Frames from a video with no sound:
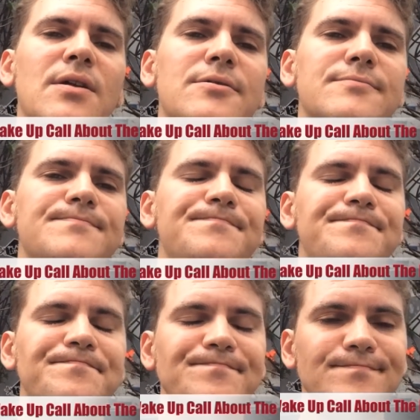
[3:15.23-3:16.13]

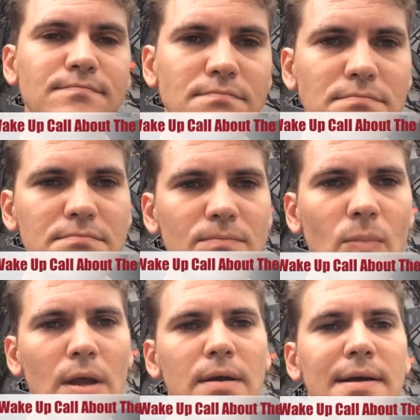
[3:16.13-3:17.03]

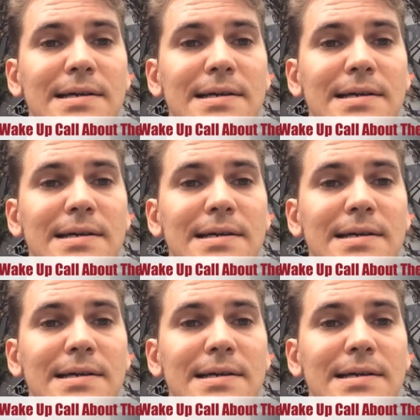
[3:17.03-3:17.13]
you know.